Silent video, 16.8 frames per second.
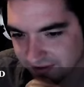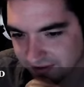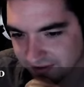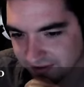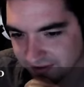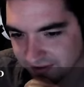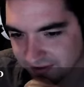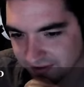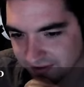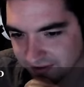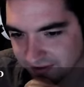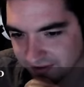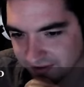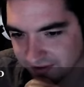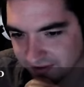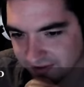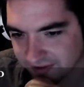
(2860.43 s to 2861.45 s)

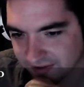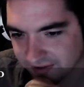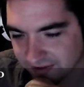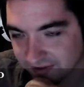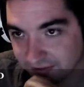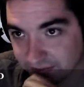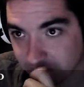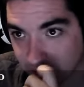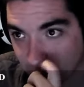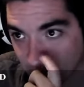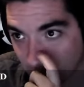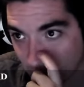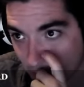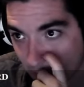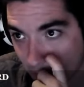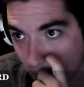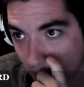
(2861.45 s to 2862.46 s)

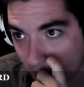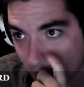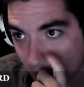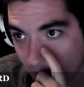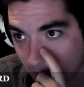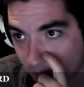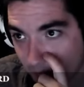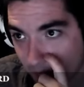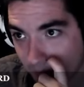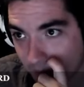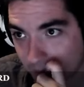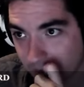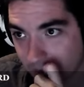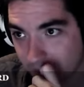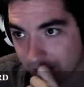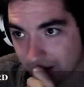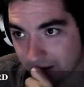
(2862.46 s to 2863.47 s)

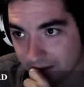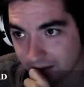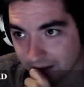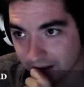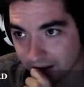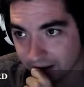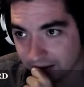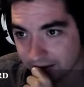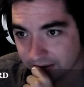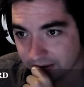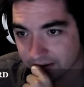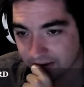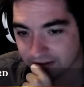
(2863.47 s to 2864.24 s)
(silent)